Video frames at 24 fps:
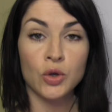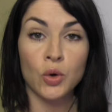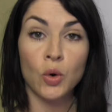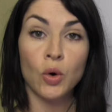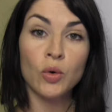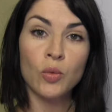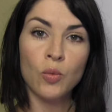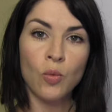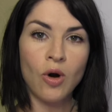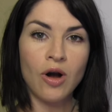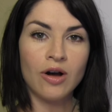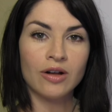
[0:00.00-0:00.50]

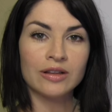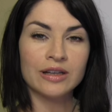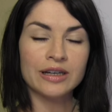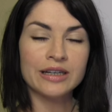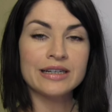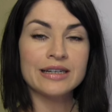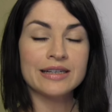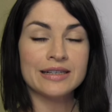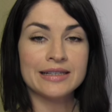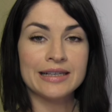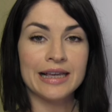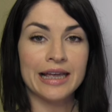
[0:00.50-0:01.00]
your
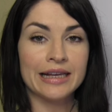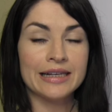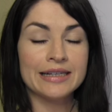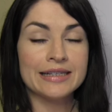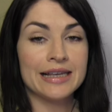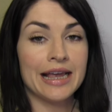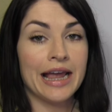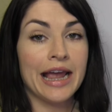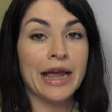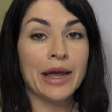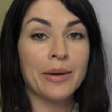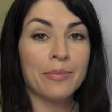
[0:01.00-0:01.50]
wallet
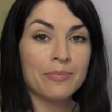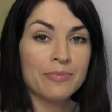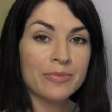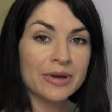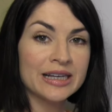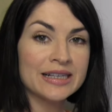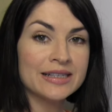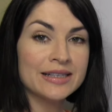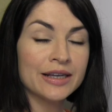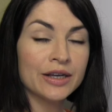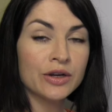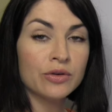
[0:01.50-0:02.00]
sends a
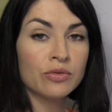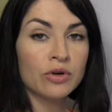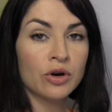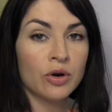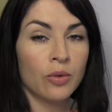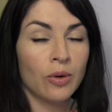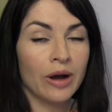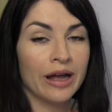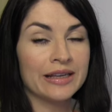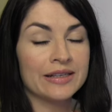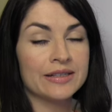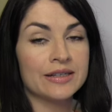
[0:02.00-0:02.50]
mixing
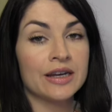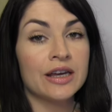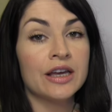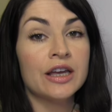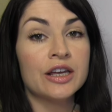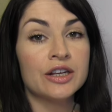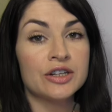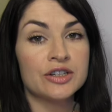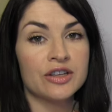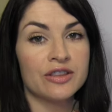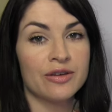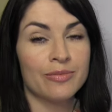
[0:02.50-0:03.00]
request
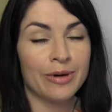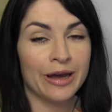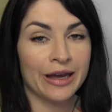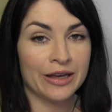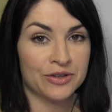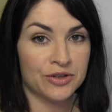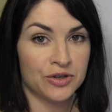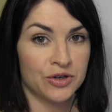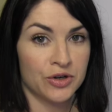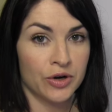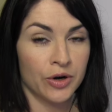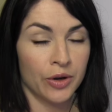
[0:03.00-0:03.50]
to the
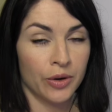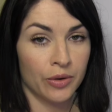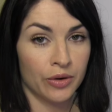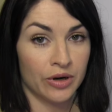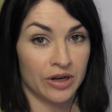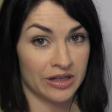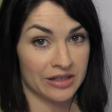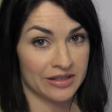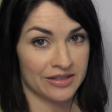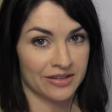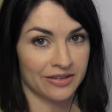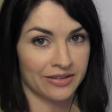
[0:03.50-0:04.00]
masternode
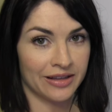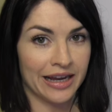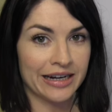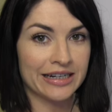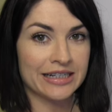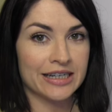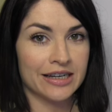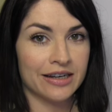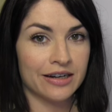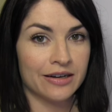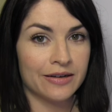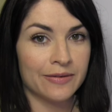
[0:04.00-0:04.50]
it
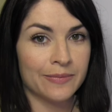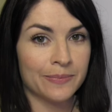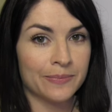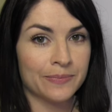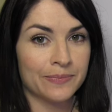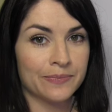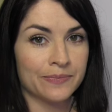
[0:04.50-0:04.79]
selected.